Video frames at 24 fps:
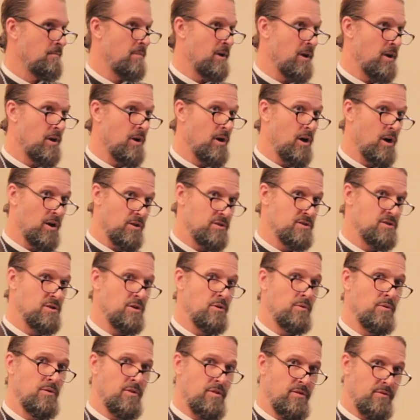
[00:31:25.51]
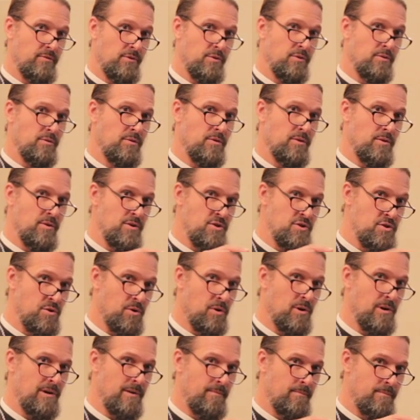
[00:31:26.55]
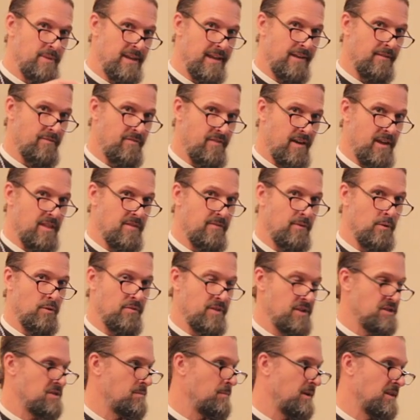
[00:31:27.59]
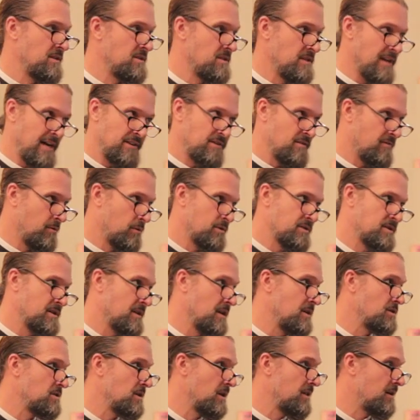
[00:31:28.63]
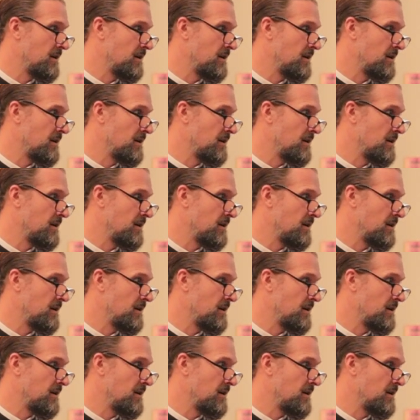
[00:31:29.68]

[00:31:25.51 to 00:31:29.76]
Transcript: but also through your being faithful. This means not divorcing each